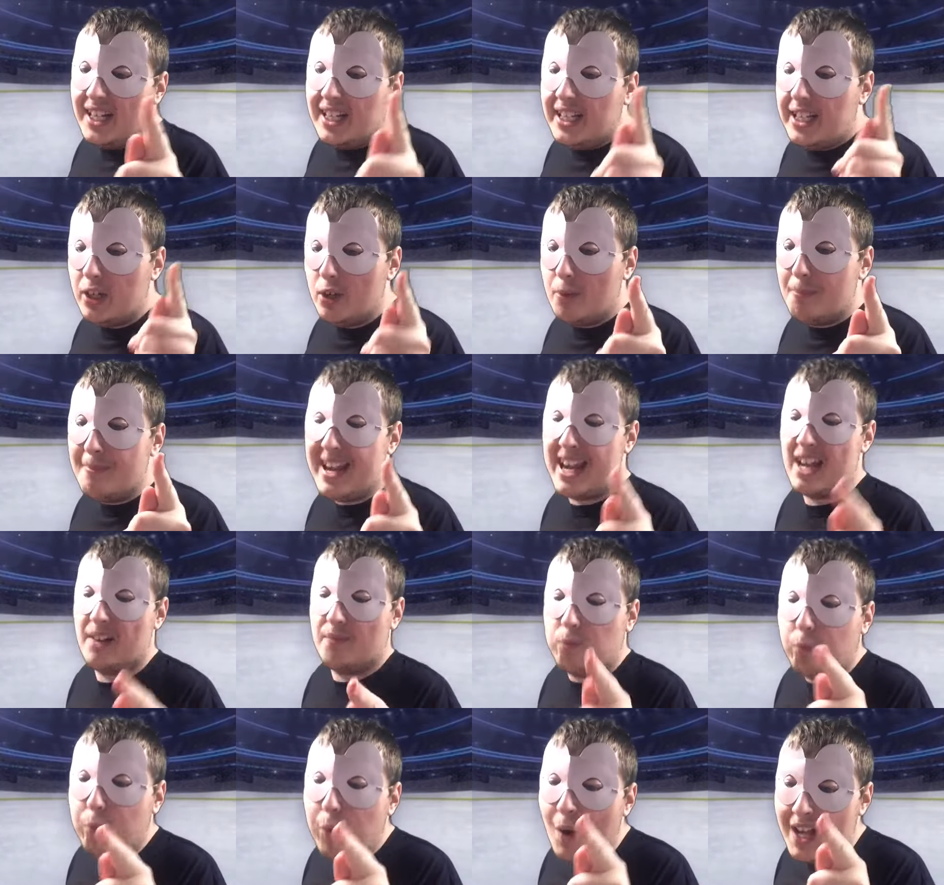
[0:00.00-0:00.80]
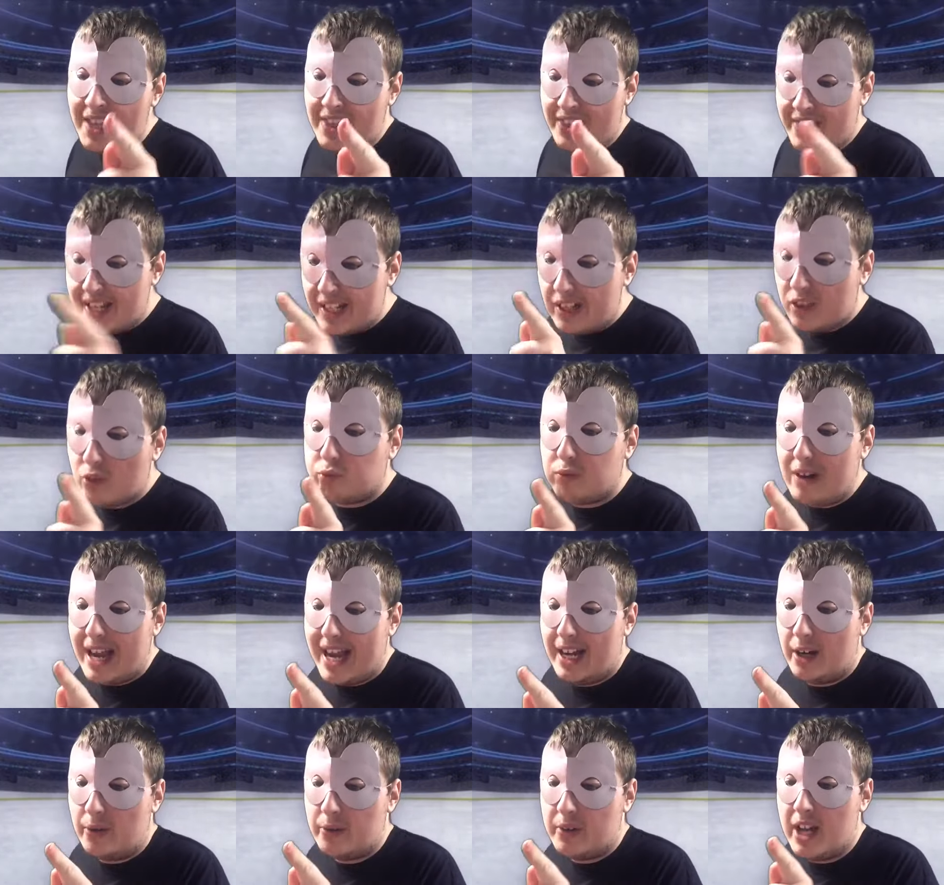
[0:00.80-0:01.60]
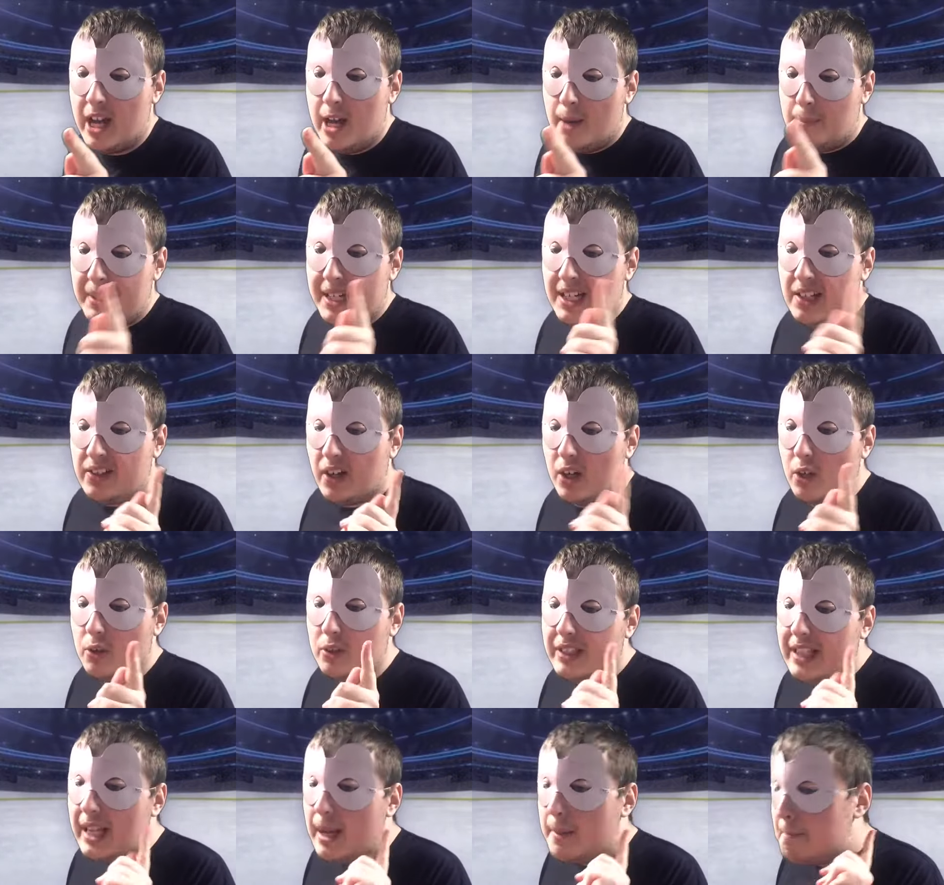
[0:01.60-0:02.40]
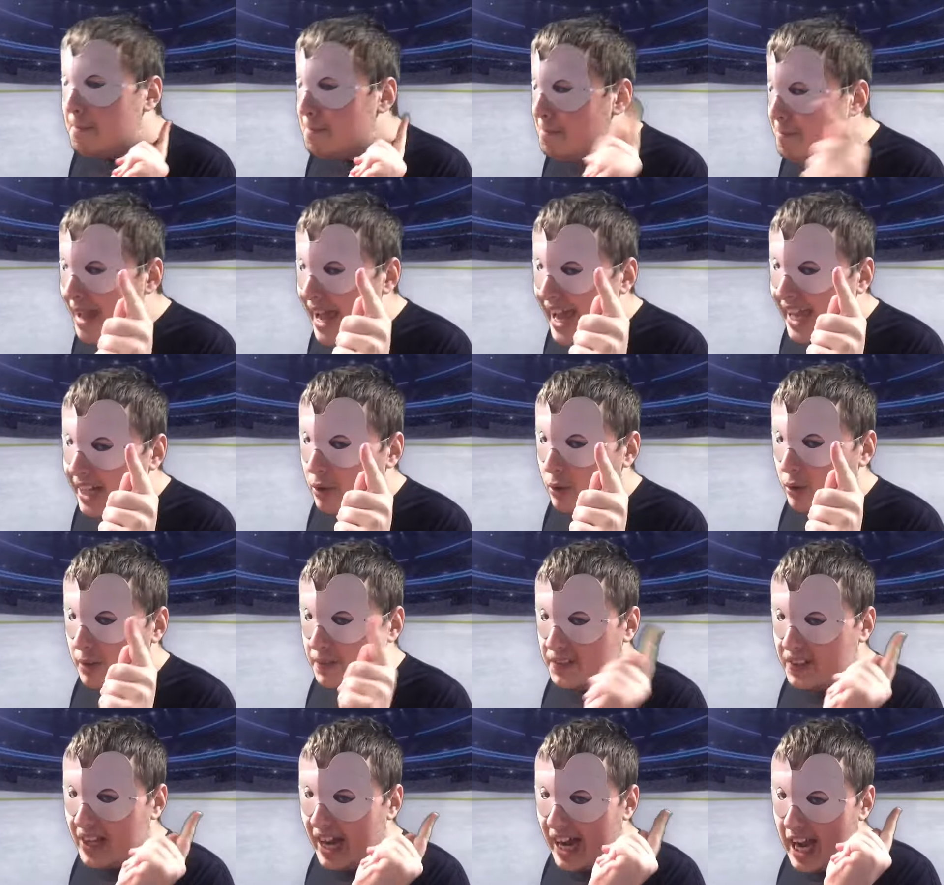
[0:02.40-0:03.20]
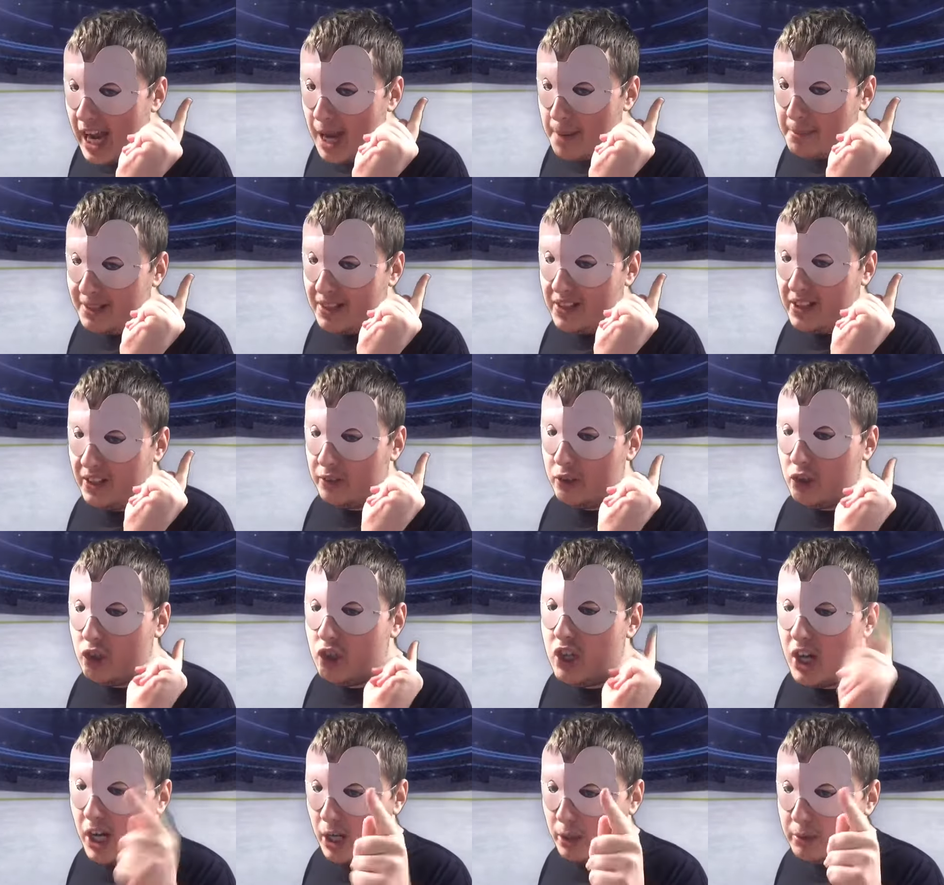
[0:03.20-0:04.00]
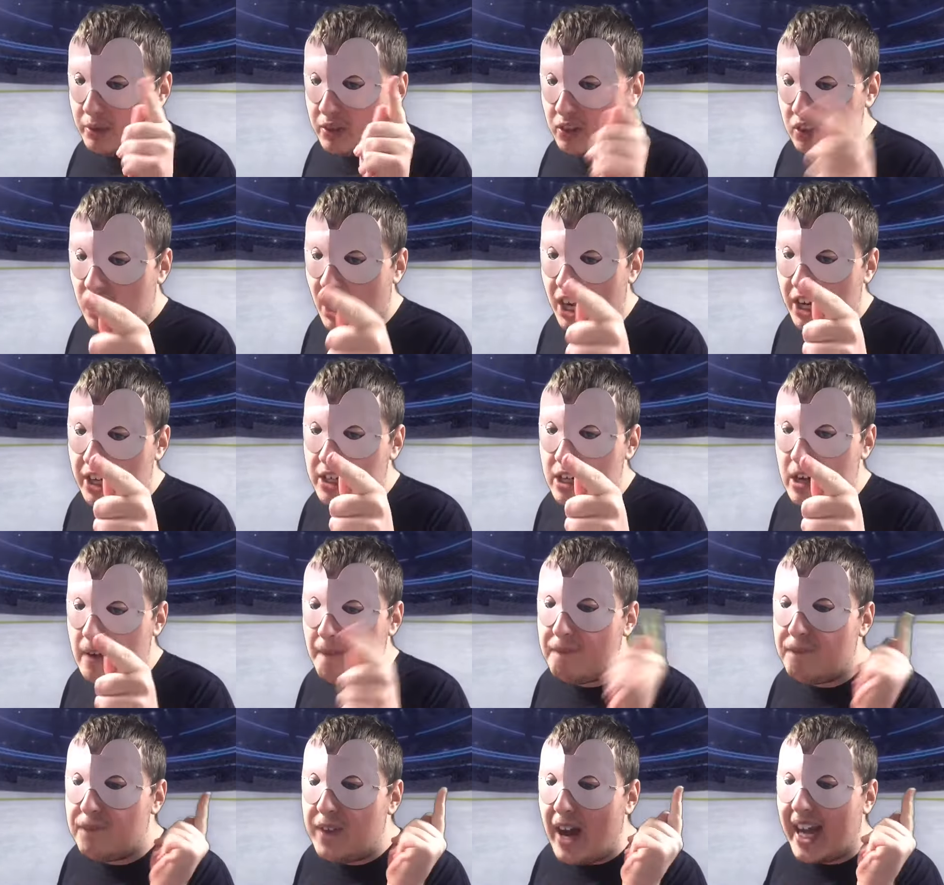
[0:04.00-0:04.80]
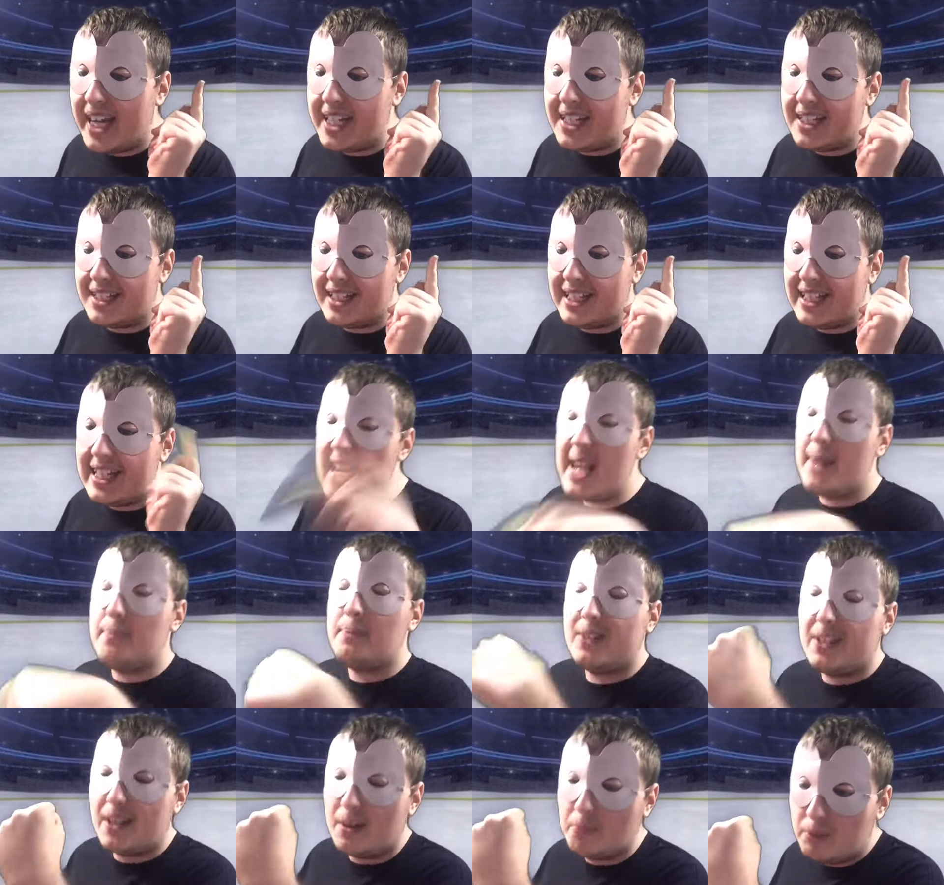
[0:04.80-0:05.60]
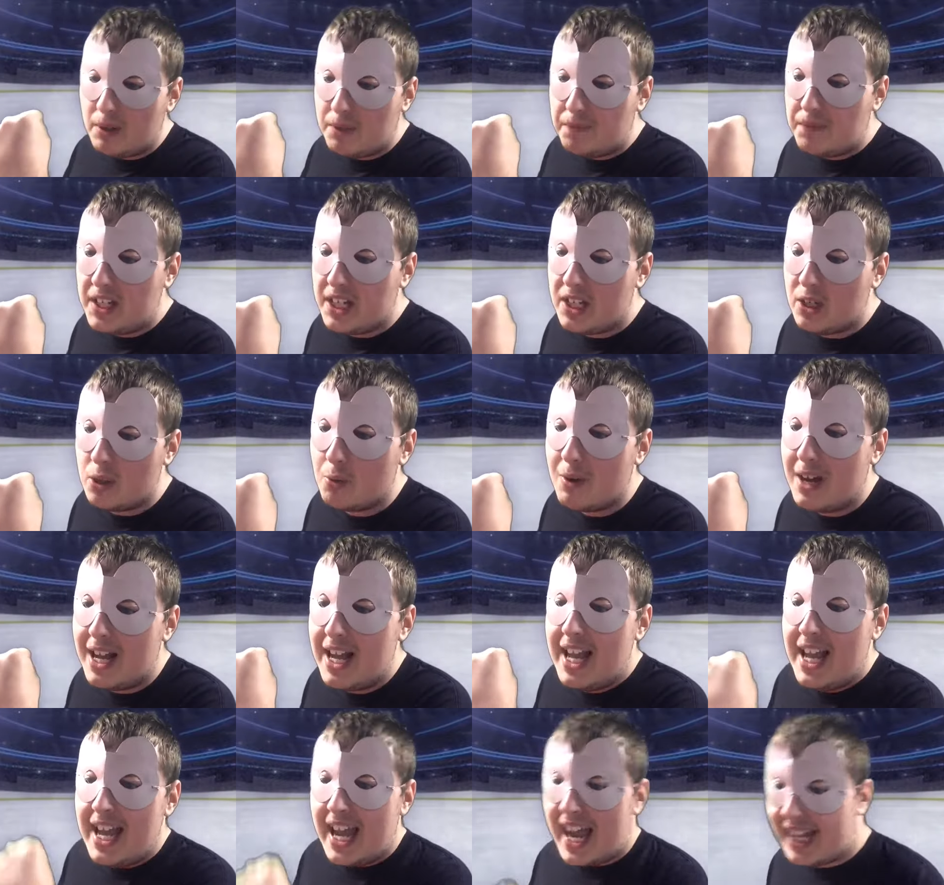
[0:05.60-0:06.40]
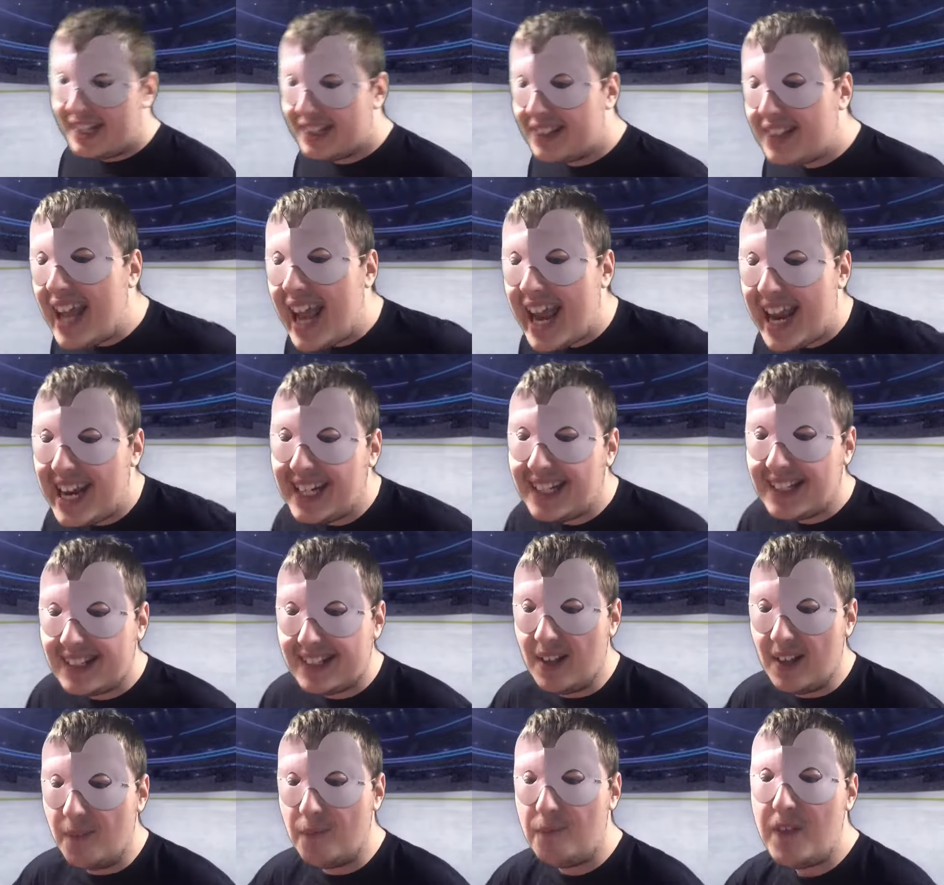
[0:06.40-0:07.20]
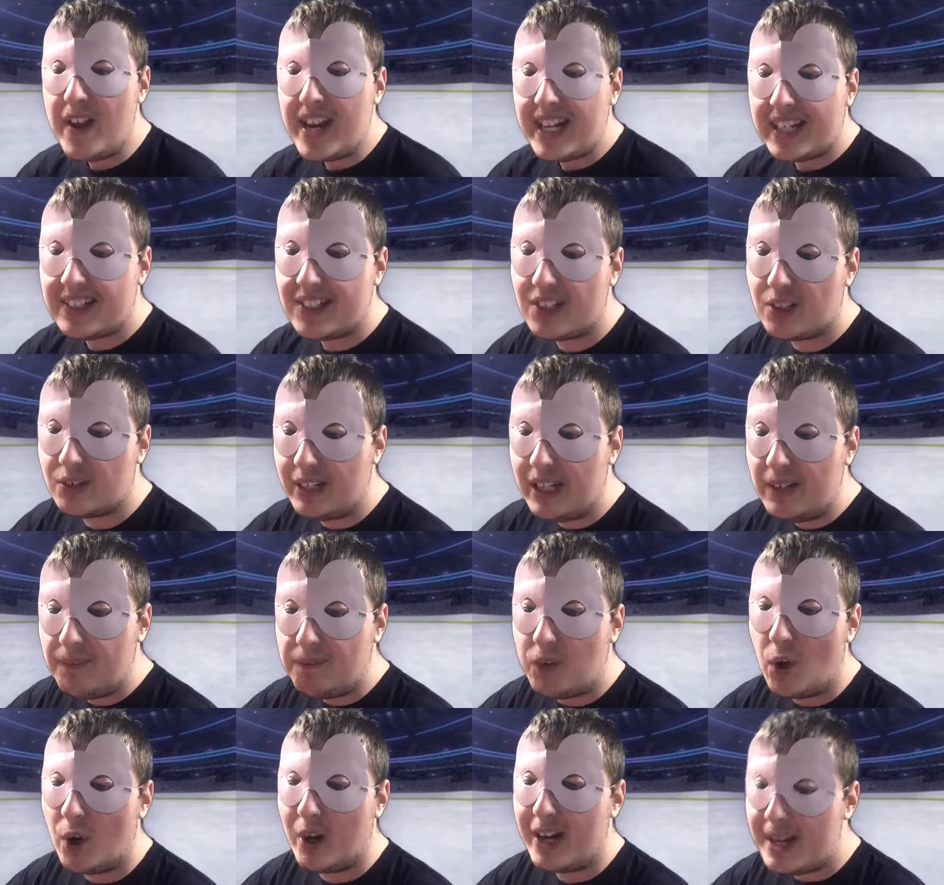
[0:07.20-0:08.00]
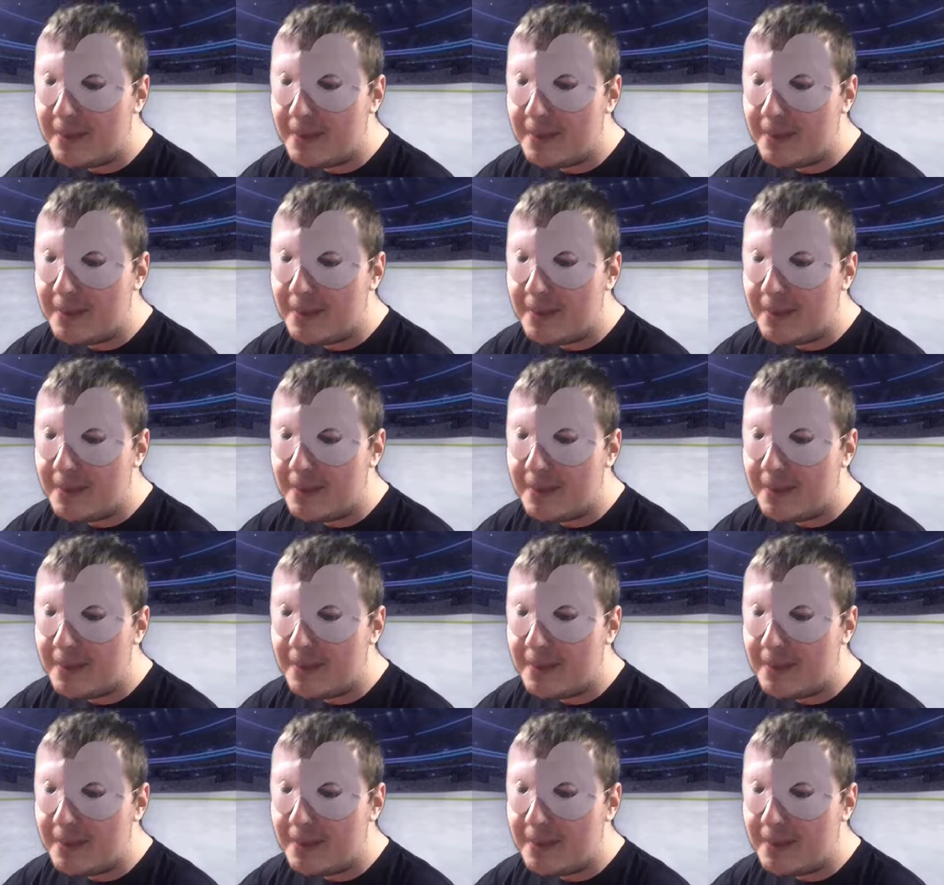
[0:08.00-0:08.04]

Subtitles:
You may have won this round, but it's only a matter of time until Jones Turner finally keeps up with you and takes the victory for